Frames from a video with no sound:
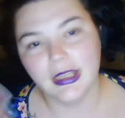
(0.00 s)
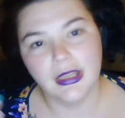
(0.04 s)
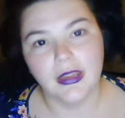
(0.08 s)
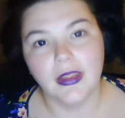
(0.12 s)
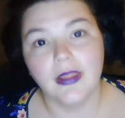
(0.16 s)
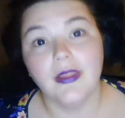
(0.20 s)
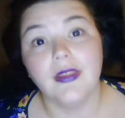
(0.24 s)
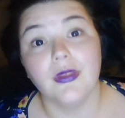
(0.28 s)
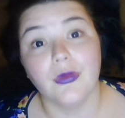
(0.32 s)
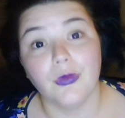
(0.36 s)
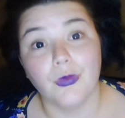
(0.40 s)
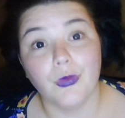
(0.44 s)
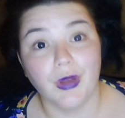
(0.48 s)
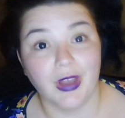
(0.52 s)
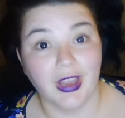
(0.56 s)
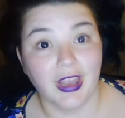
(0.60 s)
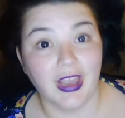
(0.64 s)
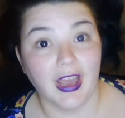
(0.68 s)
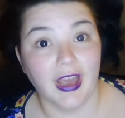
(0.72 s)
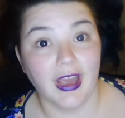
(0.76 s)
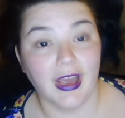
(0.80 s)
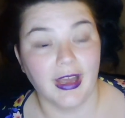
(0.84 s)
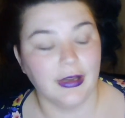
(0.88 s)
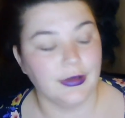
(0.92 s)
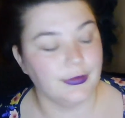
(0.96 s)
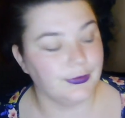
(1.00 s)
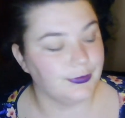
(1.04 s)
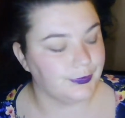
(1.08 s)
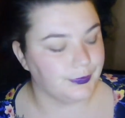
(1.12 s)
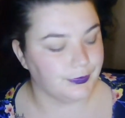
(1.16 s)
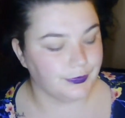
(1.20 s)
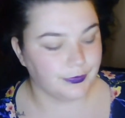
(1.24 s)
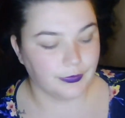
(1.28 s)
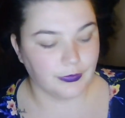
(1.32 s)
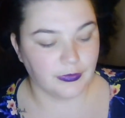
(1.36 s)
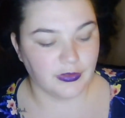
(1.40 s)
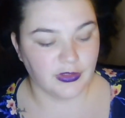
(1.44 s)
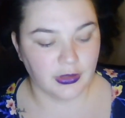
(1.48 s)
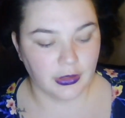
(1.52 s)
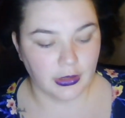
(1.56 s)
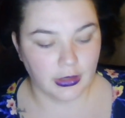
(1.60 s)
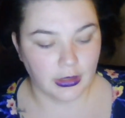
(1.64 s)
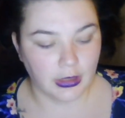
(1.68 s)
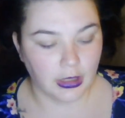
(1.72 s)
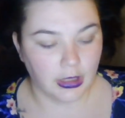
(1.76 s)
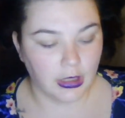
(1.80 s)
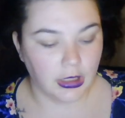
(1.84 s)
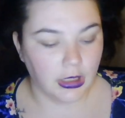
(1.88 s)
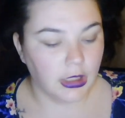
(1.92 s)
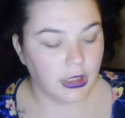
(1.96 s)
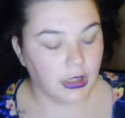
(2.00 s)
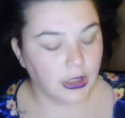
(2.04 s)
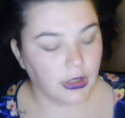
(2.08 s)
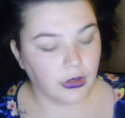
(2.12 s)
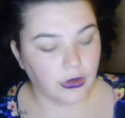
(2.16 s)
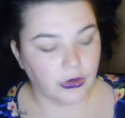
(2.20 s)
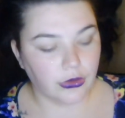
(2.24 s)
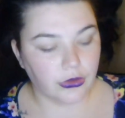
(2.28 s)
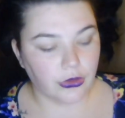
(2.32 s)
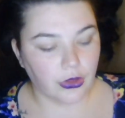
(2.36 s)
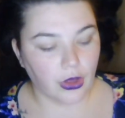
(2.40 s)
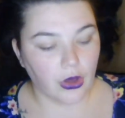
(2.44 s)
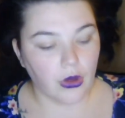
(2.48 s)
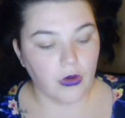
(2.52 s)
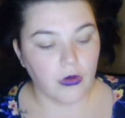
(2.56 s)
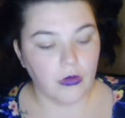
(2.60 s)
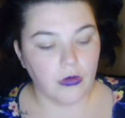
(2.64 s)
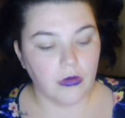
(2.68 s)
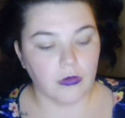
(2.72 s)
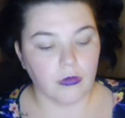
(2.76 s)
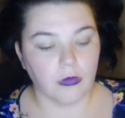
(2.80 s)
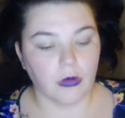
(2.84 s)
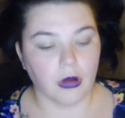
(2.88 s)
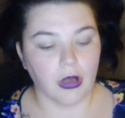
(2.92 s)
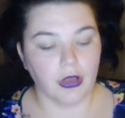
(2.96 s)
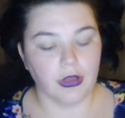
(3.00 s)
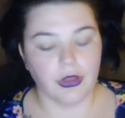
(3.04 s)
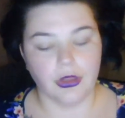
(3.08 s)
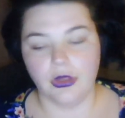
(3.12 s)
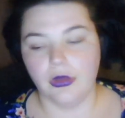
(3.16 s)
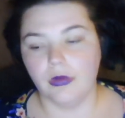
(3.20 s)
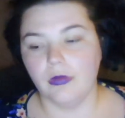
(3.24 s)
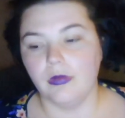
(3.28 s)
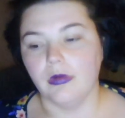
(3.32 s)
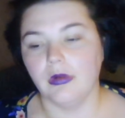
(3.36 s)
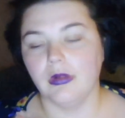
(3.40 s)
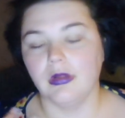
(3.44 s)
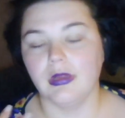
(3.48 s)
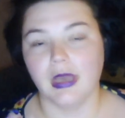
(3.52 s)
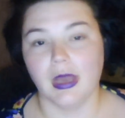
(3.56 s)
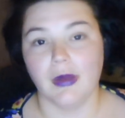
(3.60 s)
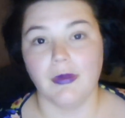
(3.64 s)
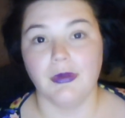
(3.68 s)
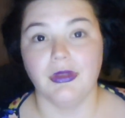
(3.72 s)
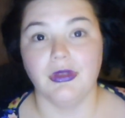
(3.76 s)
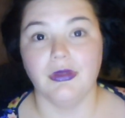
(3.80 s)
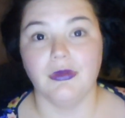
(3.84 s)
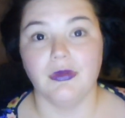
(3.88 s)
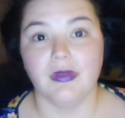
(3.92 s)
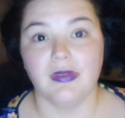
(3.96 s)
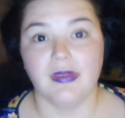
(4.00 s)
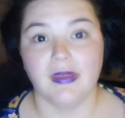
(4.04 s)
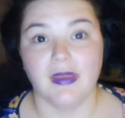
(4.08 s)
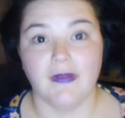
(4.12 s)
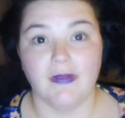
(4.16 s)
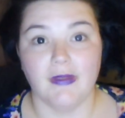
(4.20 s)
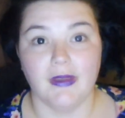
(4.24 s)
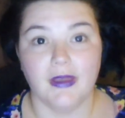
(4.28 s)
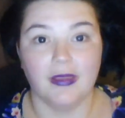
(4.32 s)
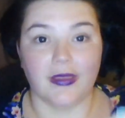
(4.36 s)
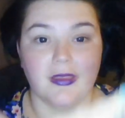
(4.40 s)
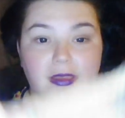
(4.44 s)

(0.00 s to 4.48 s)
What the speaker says: This is wig hair. So what you will get when you receive this